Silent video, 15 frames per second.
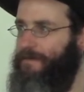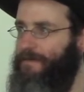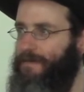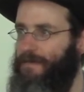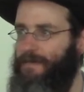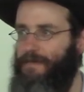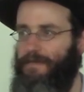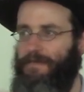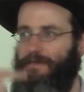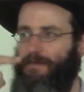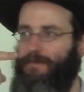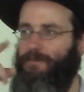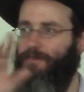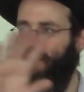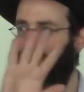This is
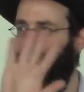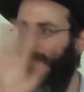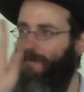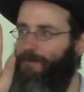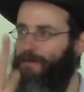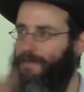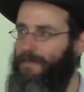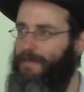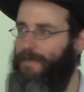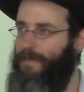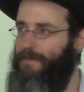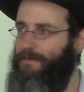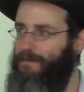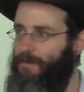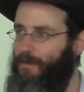just an infinite
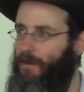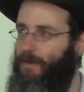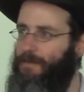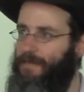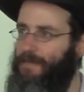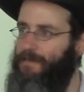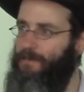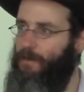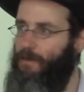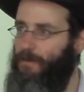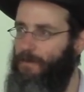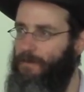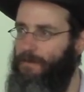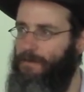light. God is all.